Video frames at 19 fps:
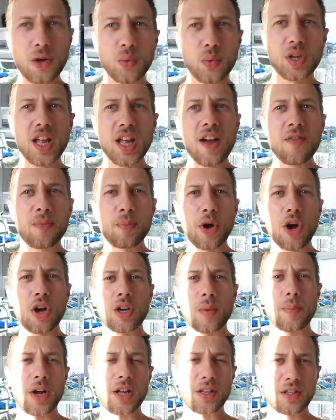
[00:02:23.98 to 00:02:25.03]
We didn't have
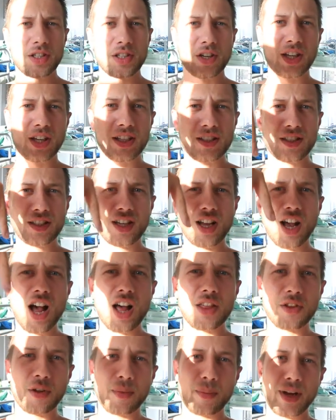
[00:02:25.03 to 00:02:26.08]
burger buns, so he's
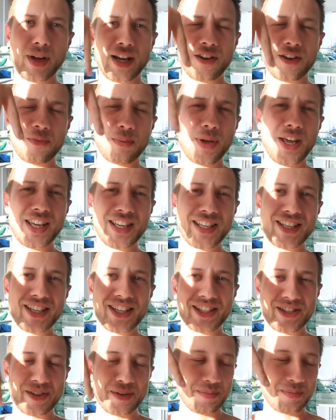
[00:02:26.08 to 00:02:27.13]
cut them out of
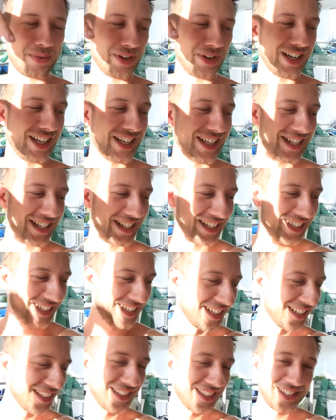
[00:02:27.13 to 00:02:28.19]
pieces of bread.
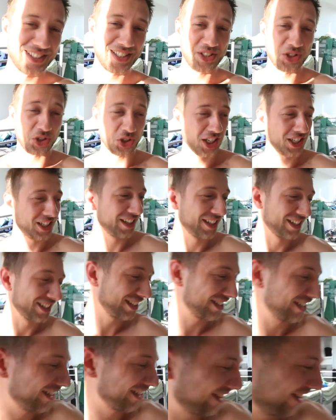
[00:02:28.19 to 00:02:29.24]
It's a
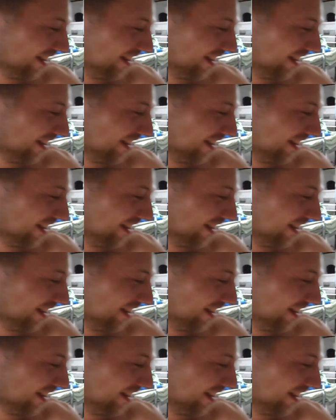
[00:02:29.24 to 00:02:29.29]
genius.